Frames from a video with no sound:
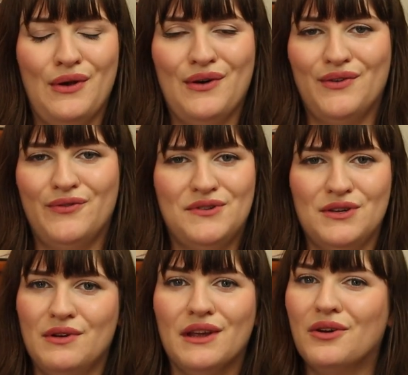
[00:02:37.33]
of
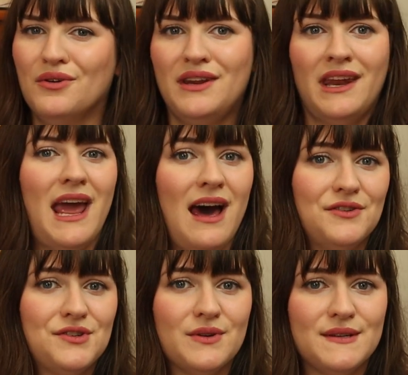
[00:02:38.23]
doing good and
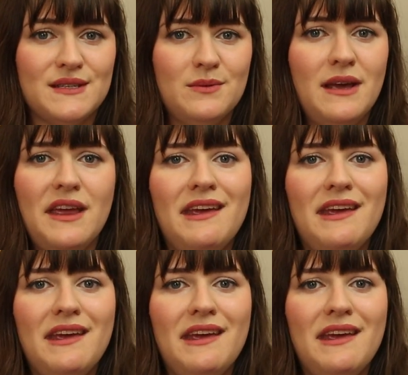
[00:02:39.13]
altruism